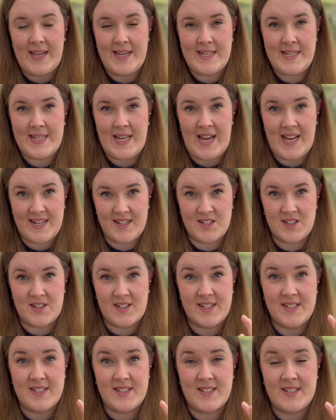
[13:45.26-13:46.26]
hand
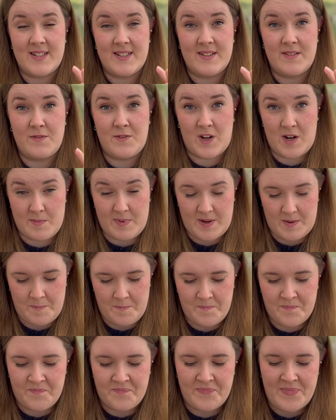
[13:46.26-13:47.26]
dyes fibre.
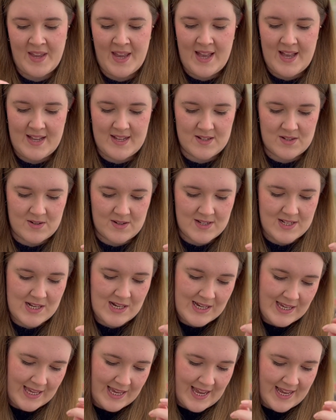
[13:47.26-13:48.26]
And so I was
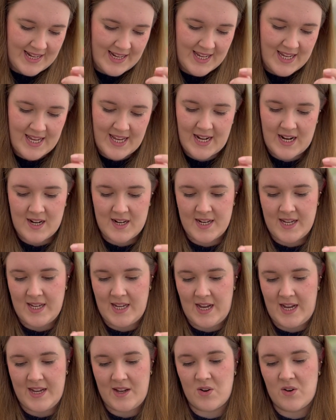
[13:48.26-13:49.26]
looking at it and I
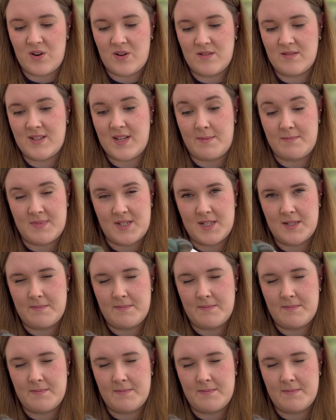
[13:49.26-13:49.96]
got tempted.